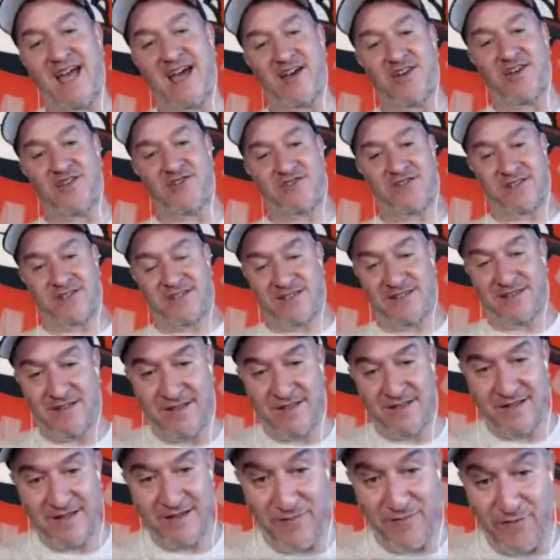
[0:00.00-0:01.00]

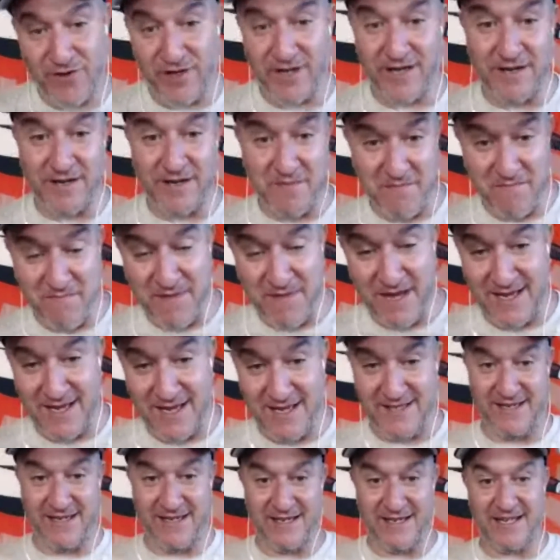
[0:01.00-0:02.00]
sounds friggin'
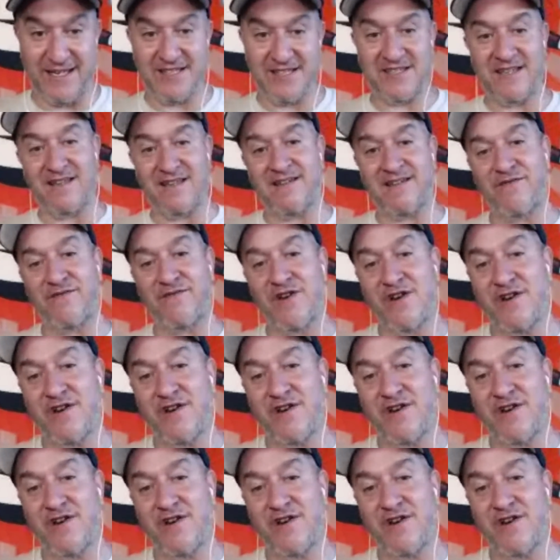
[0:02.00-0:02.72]
amazing. It's a